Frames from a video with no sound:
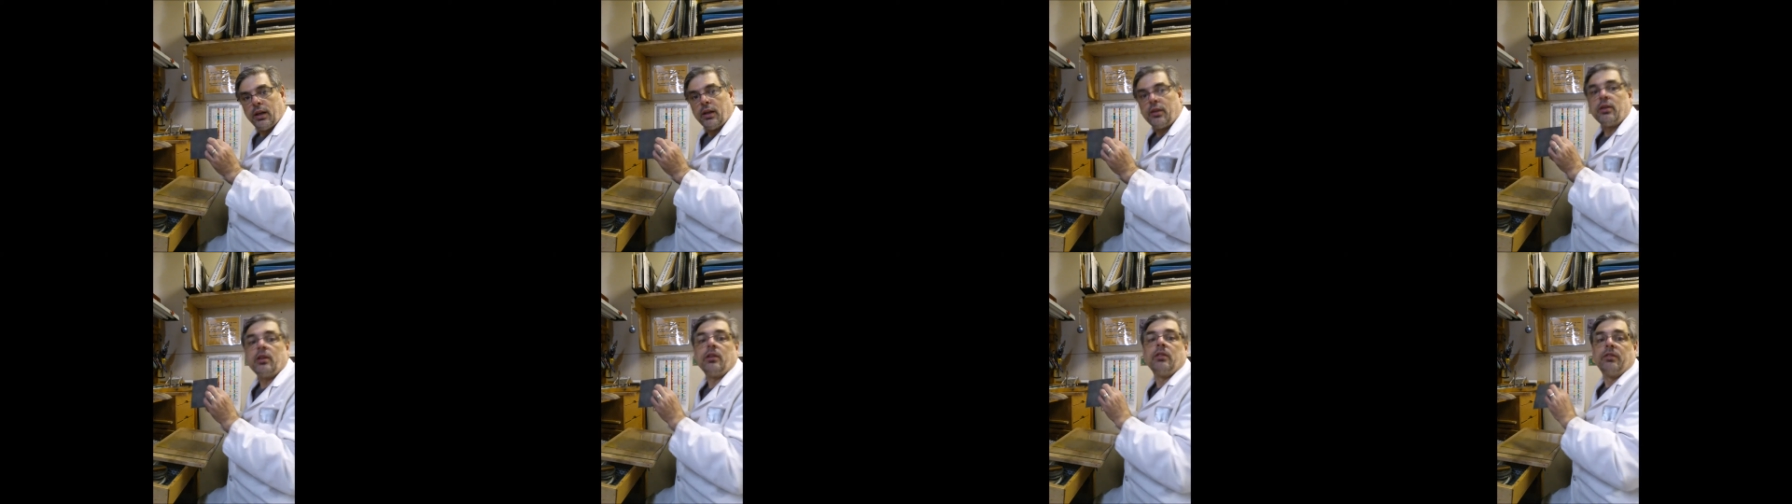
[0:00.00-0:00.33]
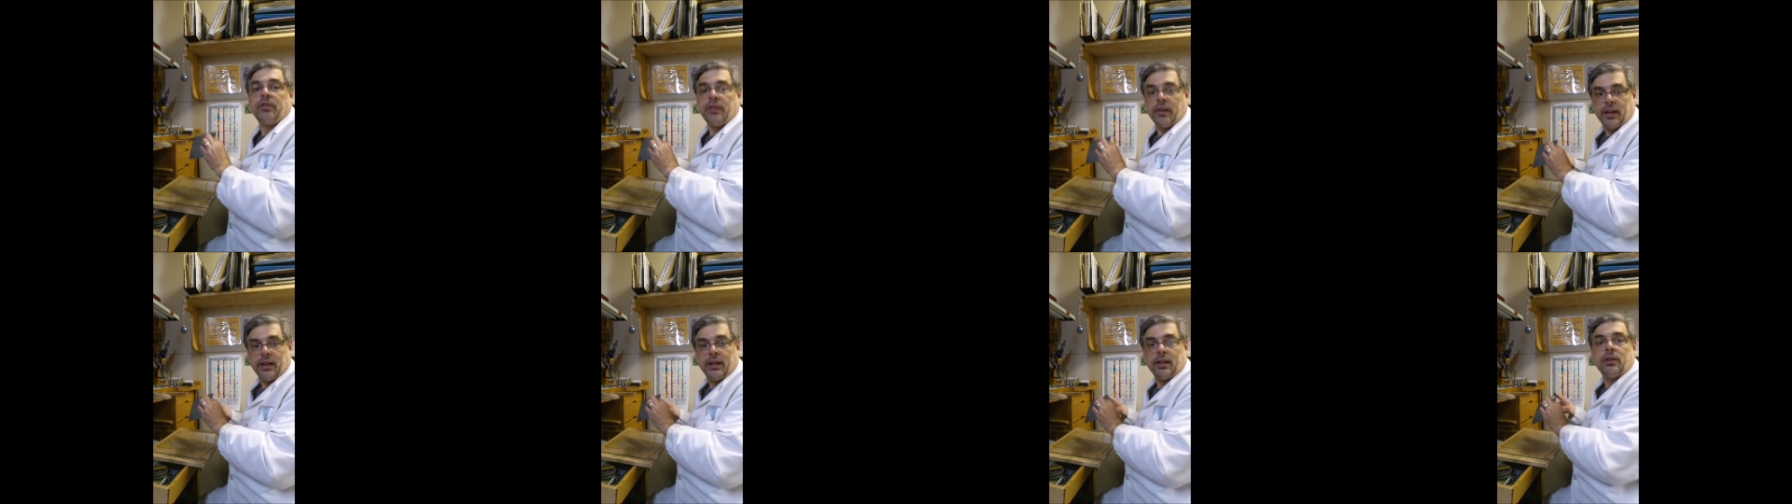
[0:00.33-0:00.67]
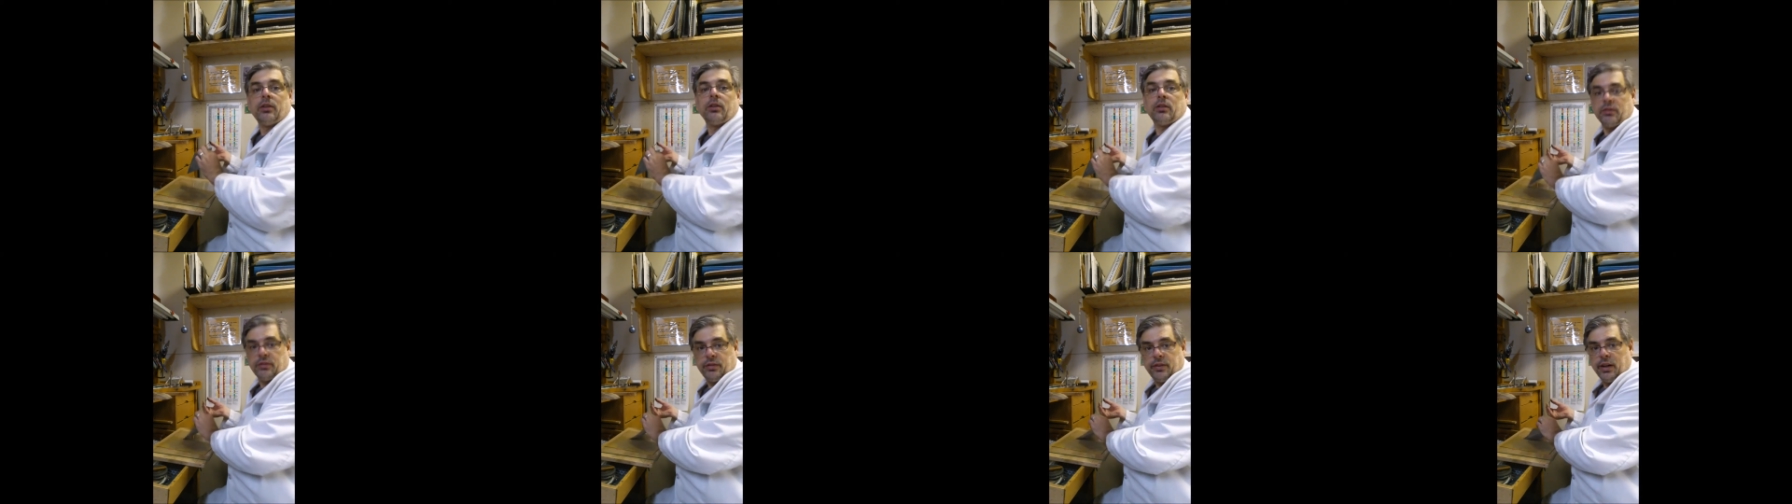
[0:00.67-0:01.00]
and then
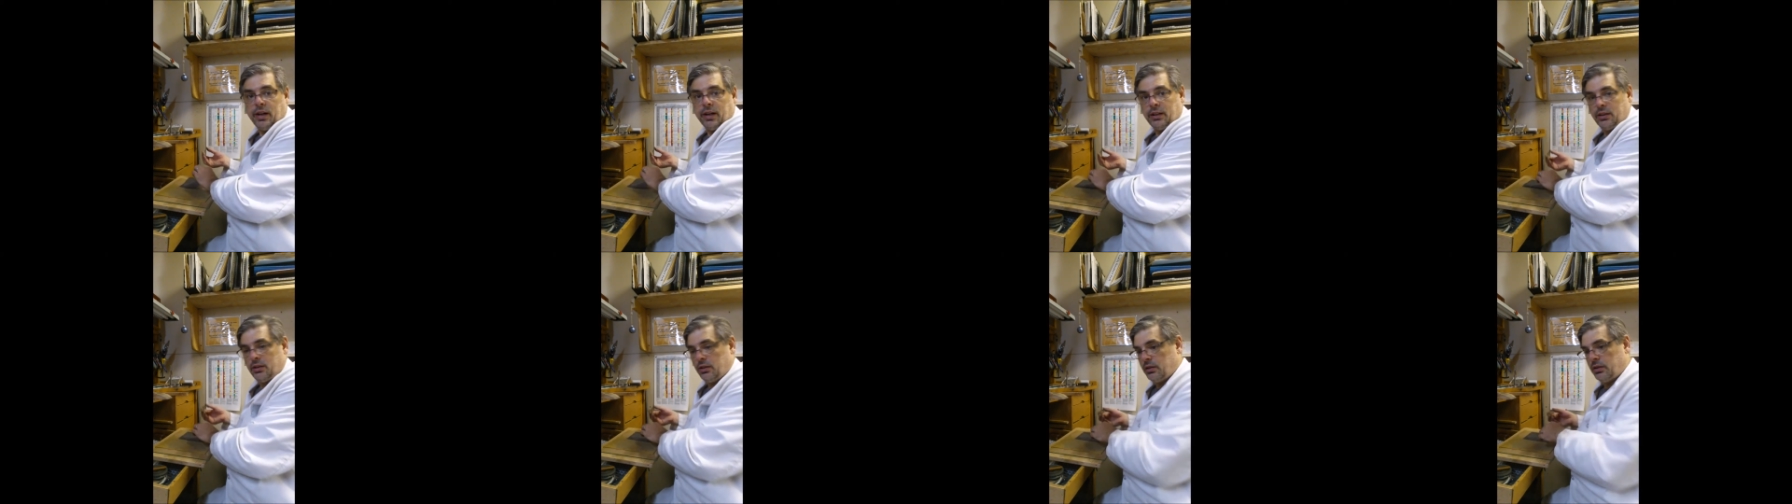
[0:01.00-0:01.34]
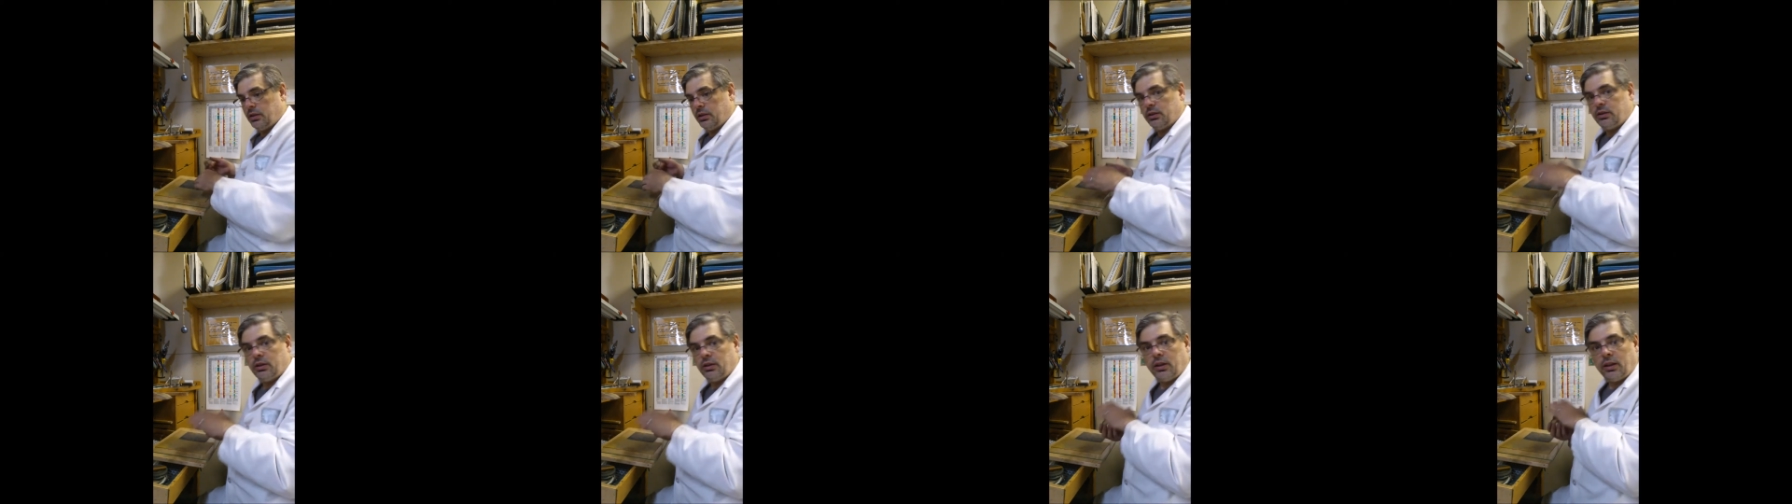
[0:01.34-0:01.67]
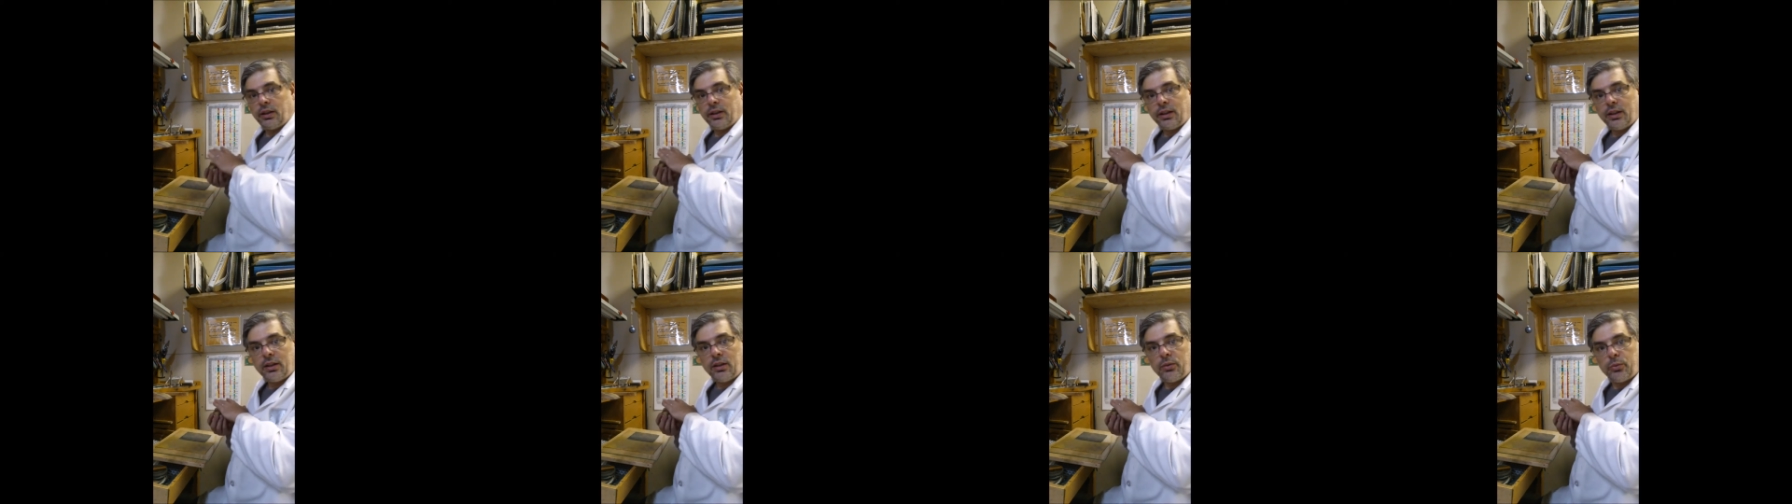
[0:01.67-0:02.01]
finer and finer
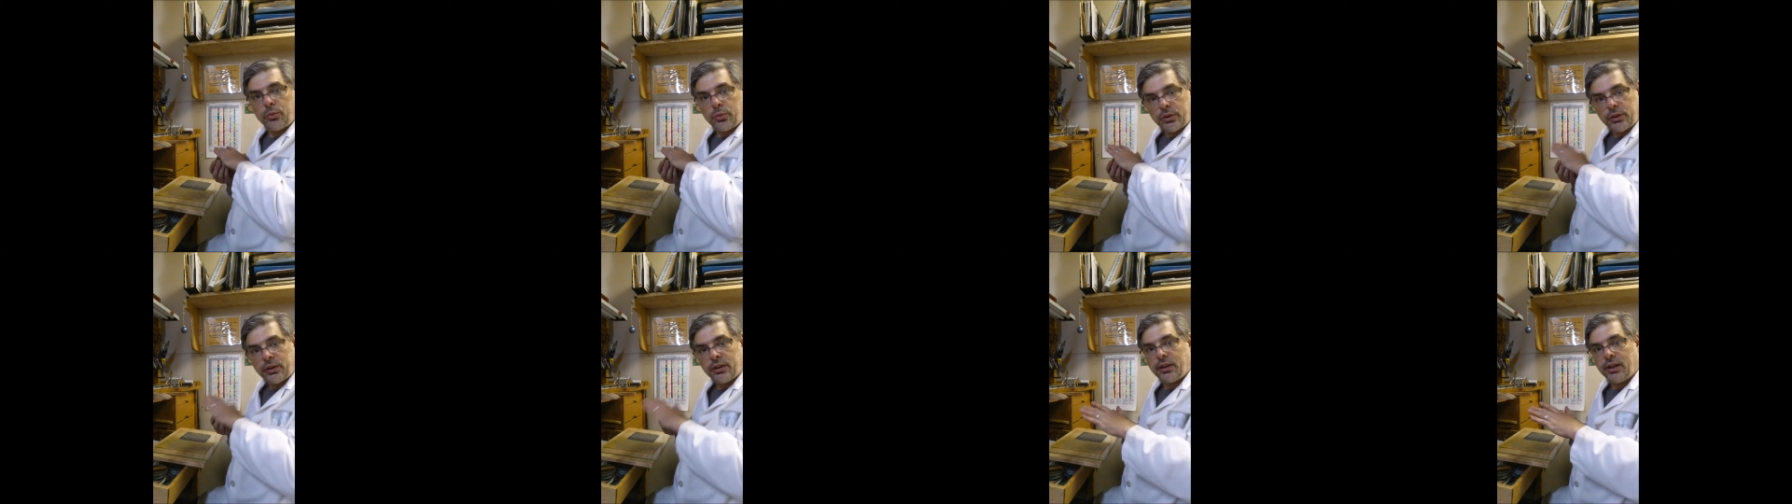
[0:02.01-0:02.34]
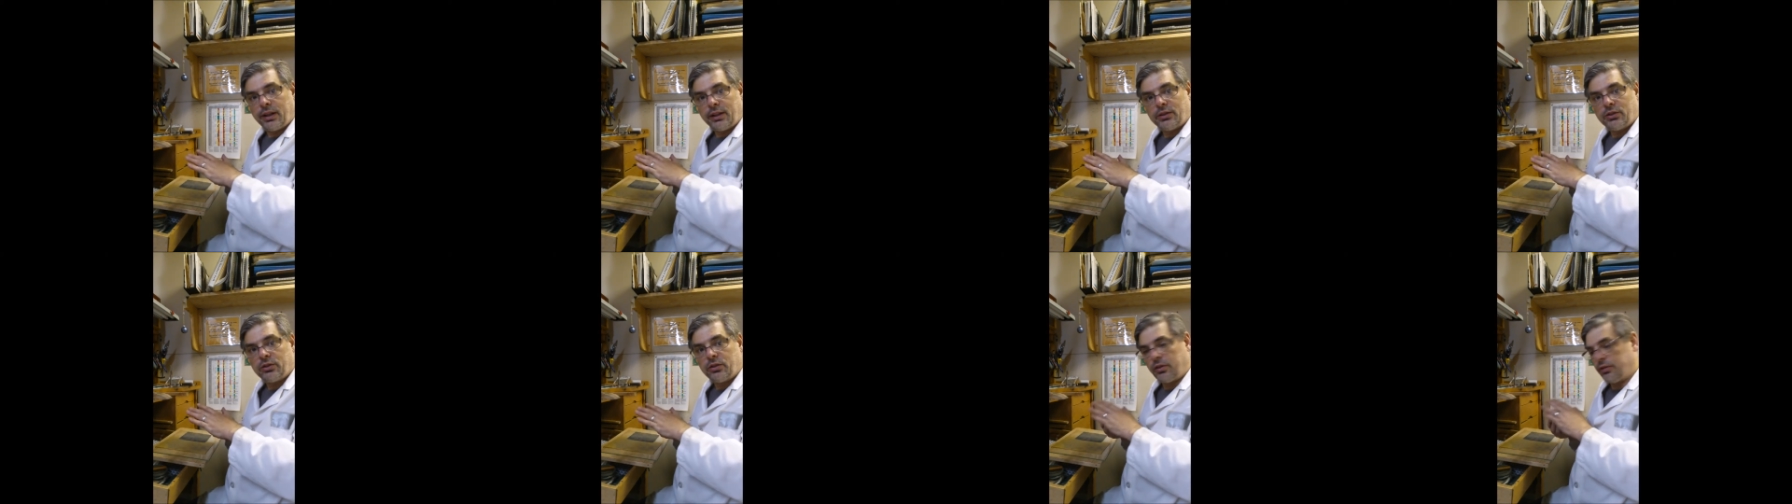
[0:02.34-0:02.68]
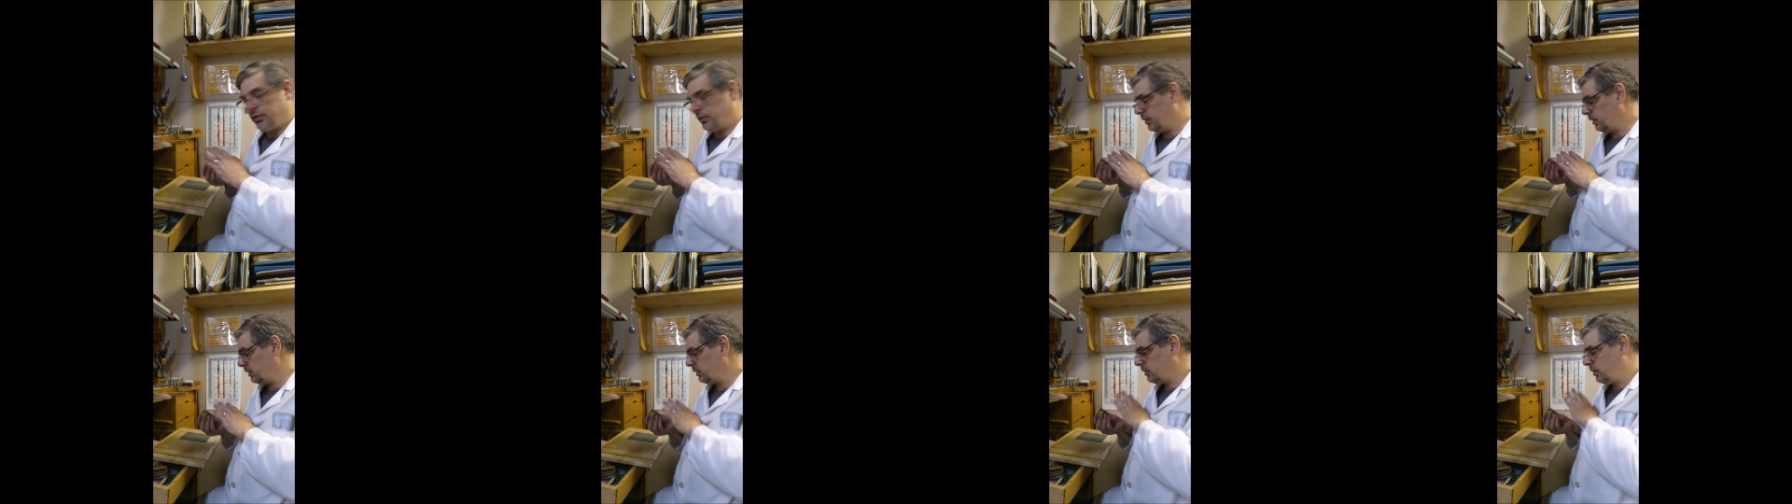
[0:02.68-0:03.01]
until I get a really nice
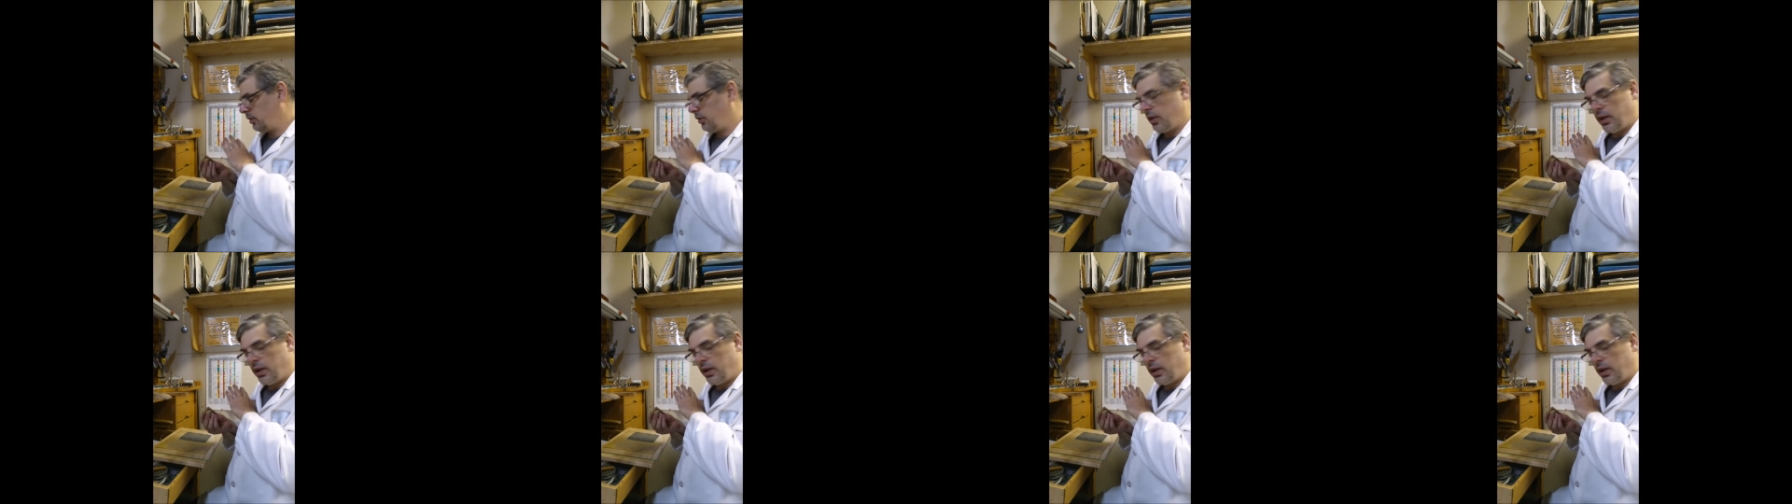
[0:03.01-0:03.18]
surface.